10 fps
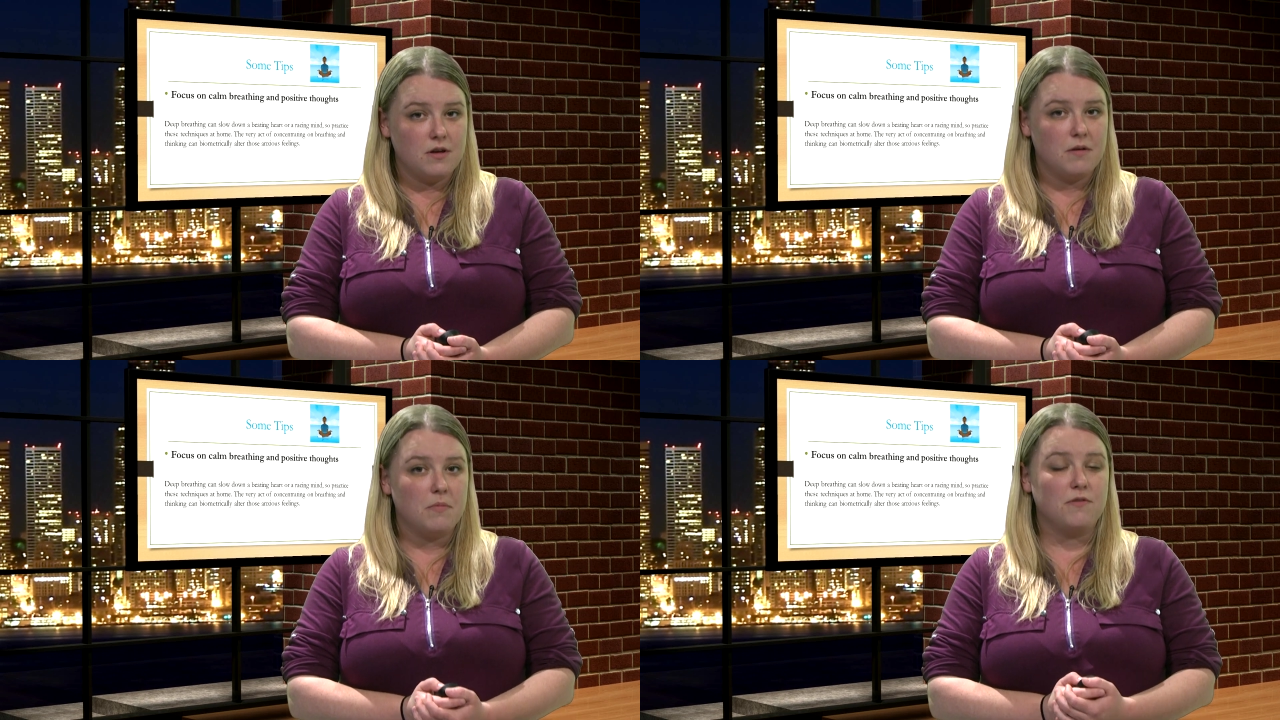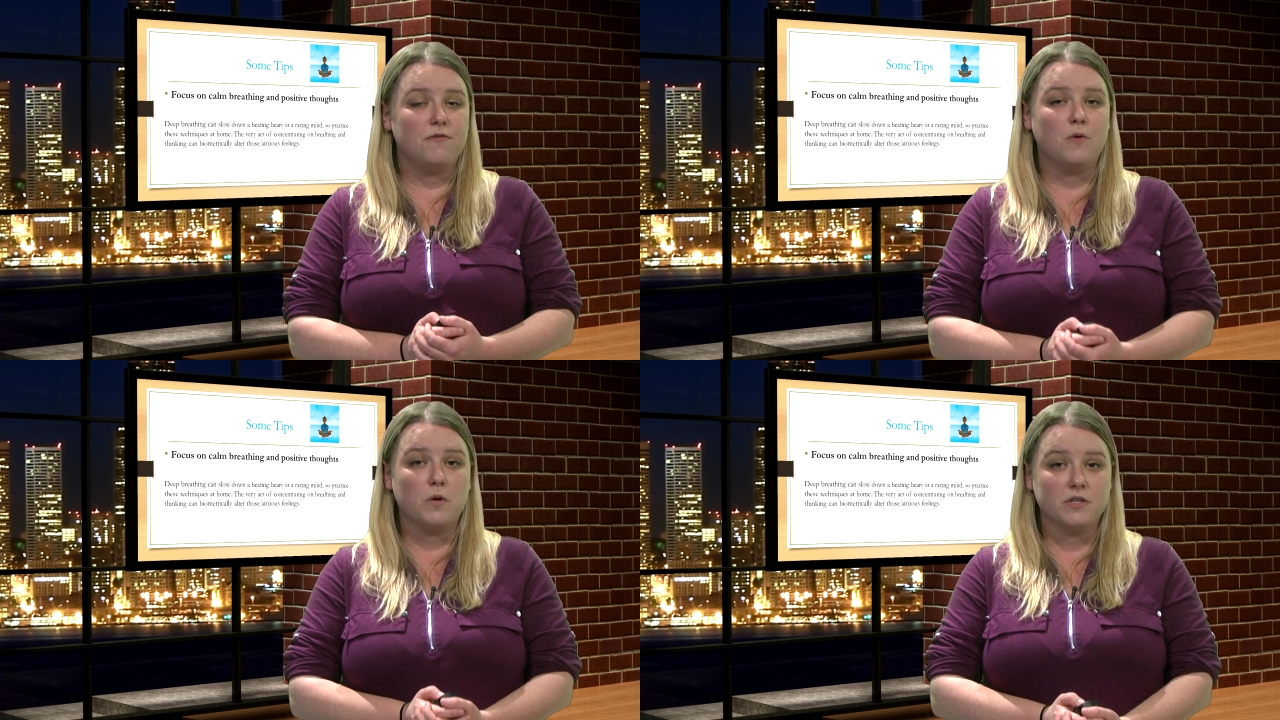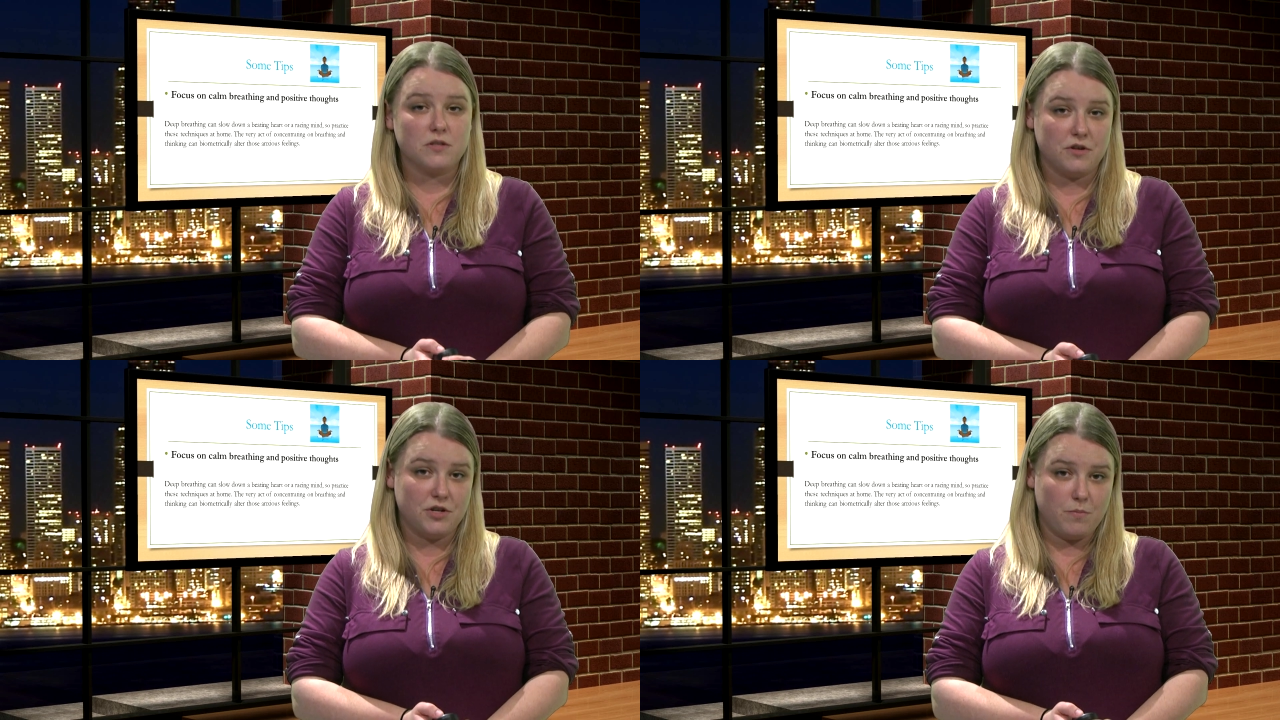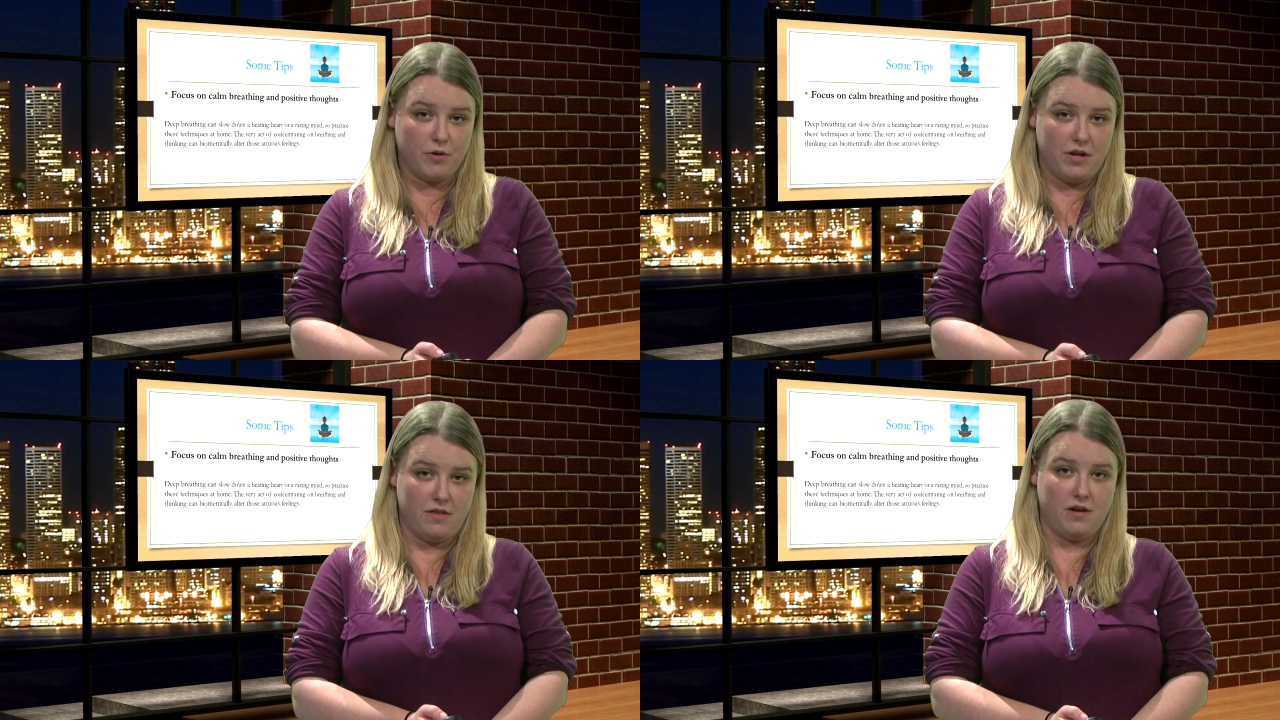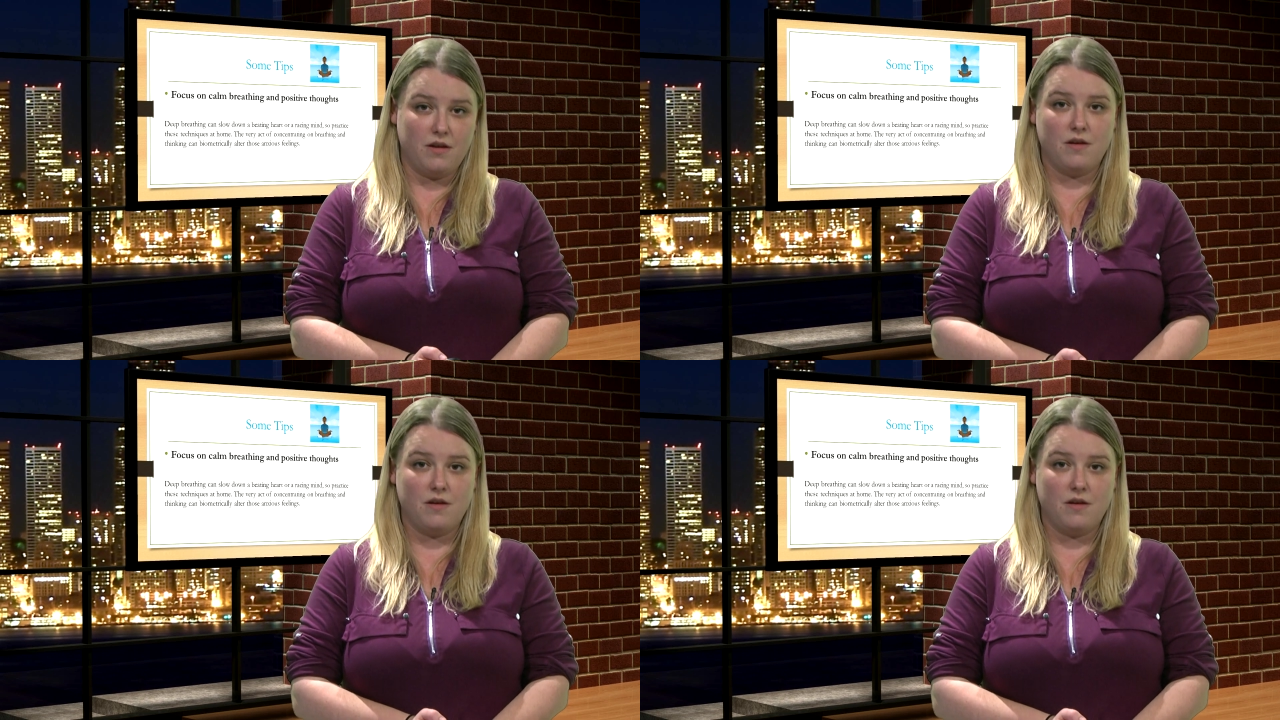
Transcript: but focus on your breathing.